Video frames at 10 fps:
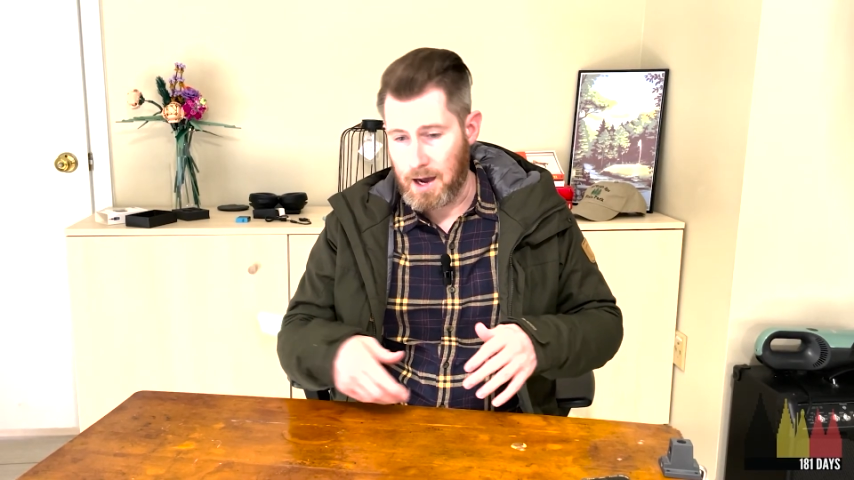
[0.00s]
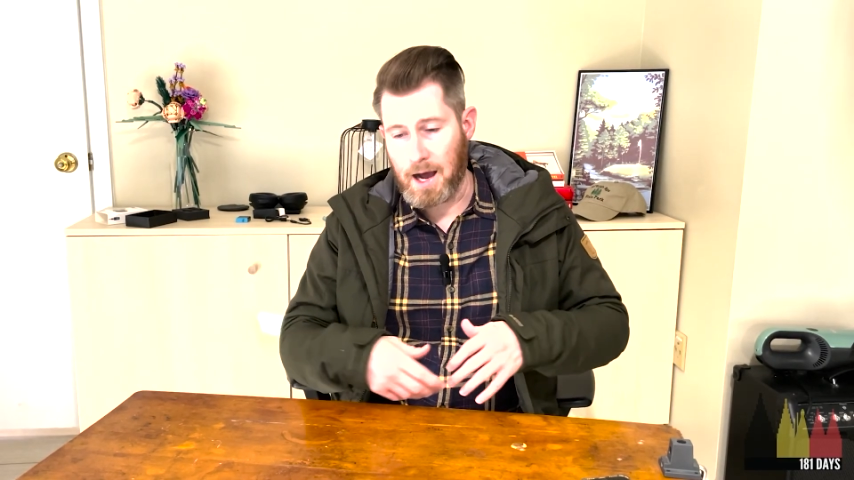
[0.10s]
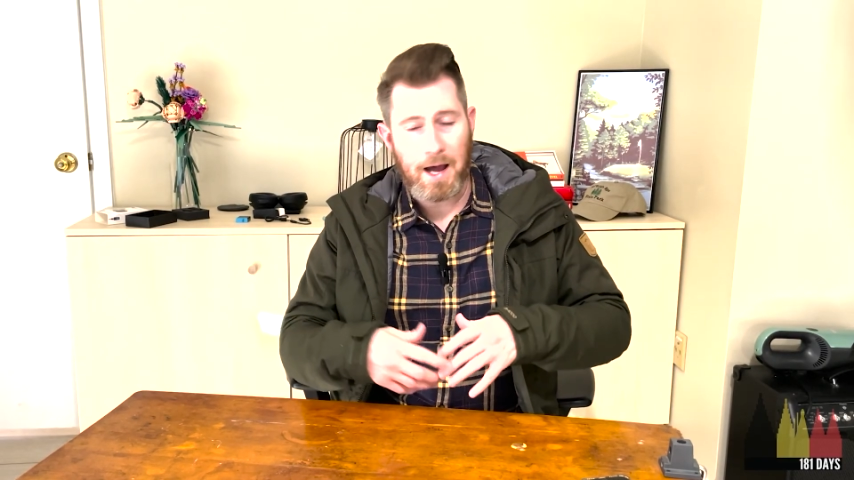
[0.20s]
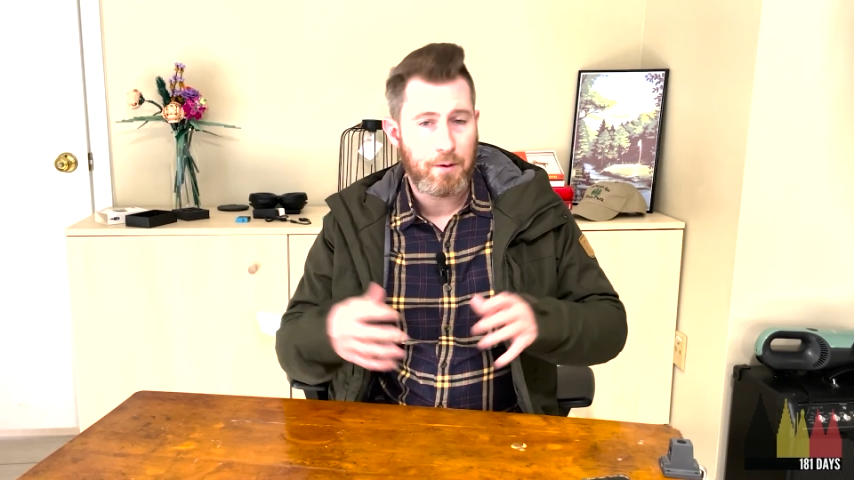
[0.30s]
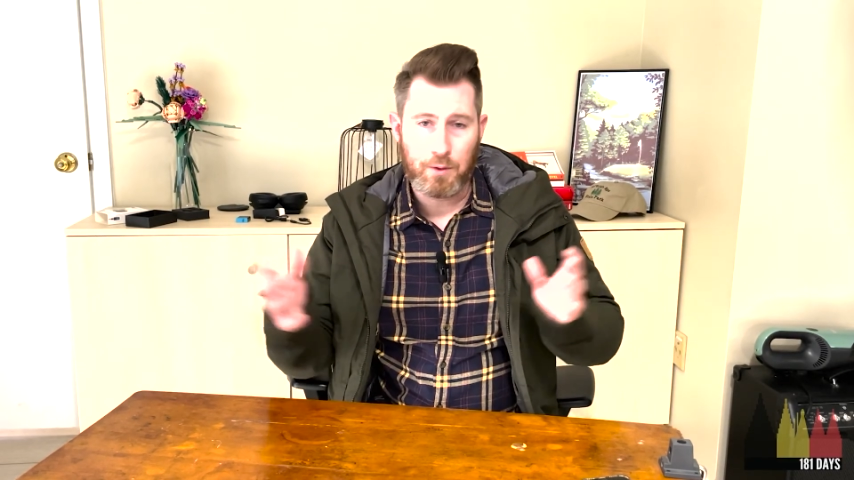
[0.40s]

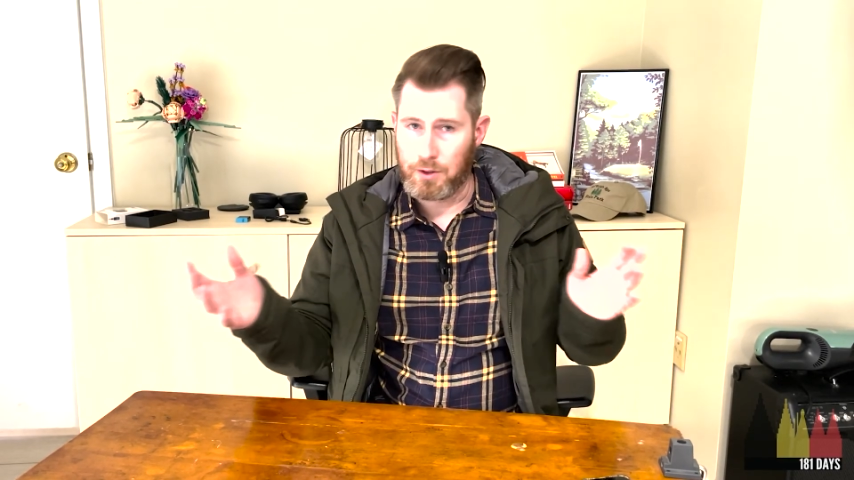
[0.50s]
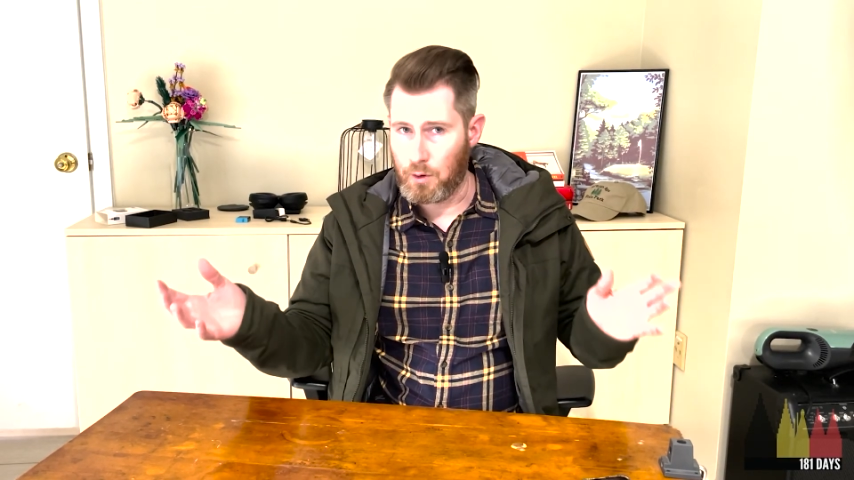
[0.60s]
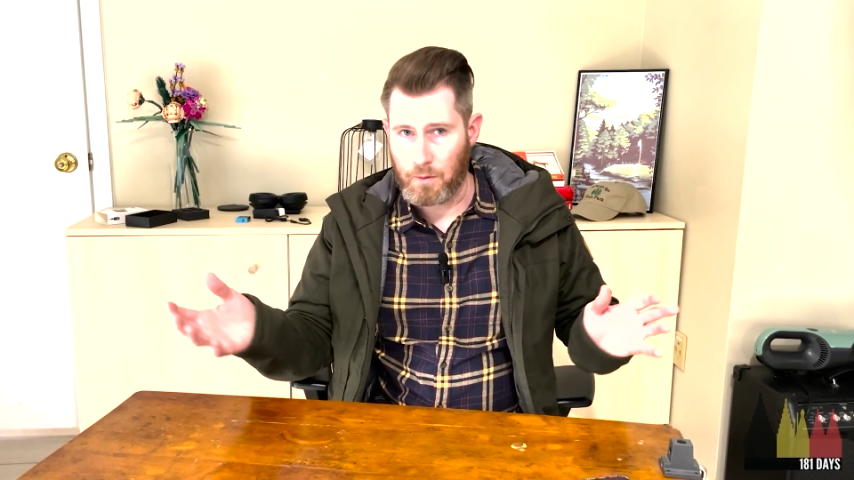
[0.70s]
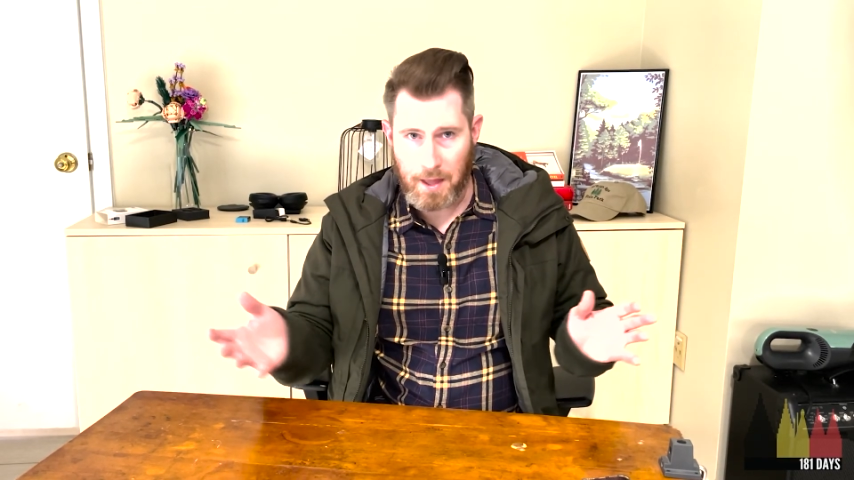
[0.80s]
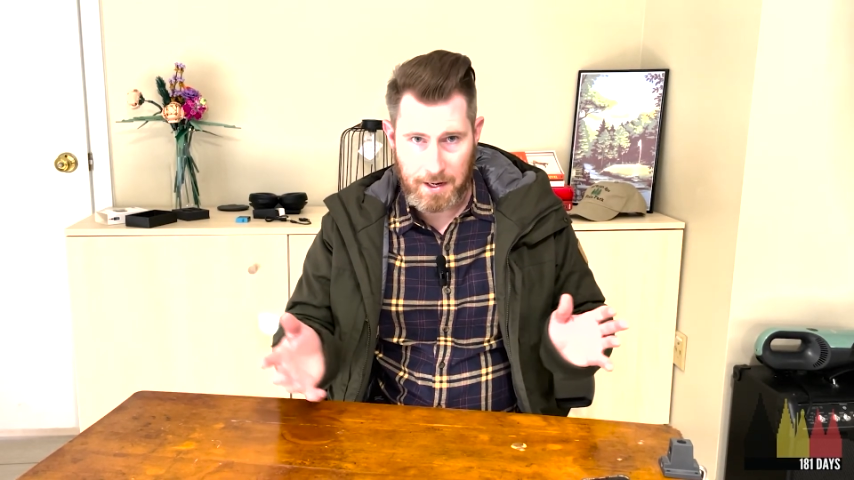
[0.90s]
I wouldn't
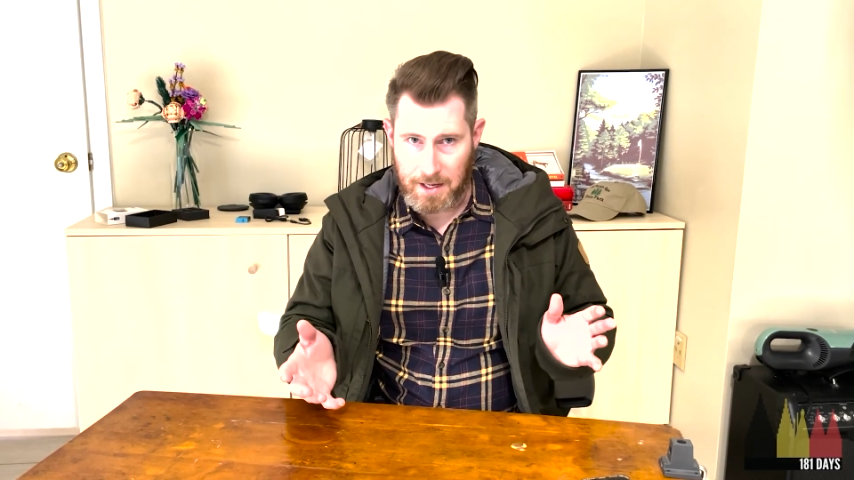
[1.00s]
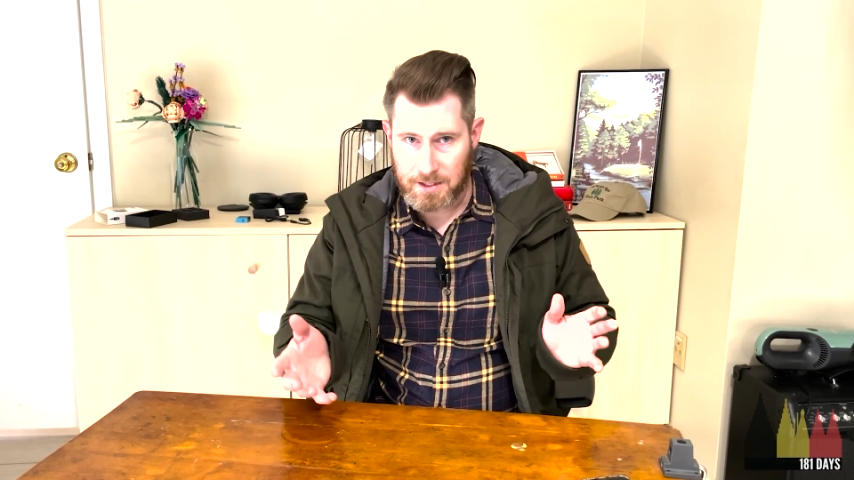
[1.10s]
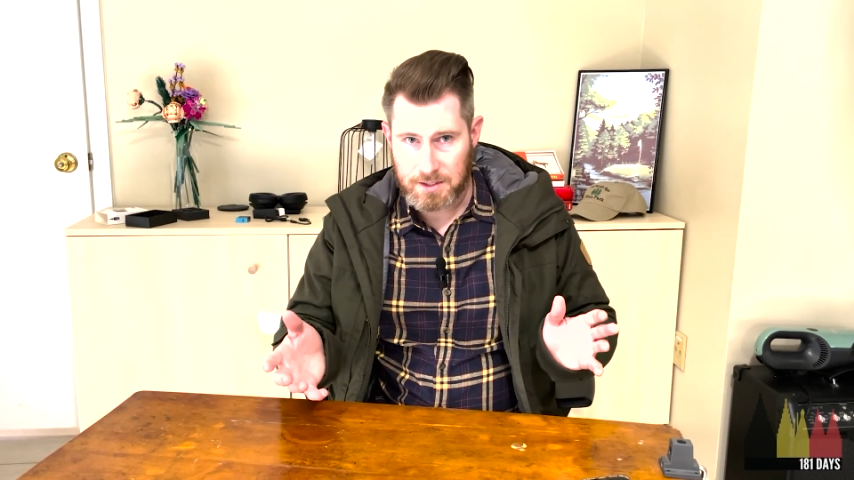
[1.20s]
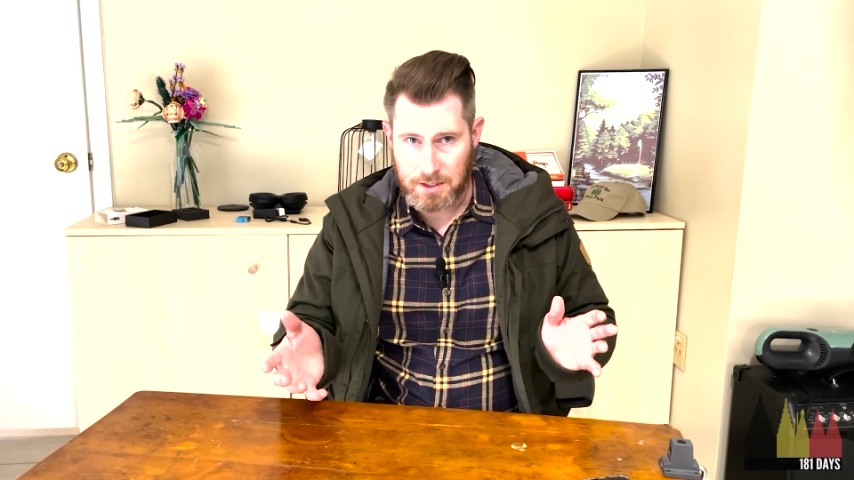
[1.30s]
hold that against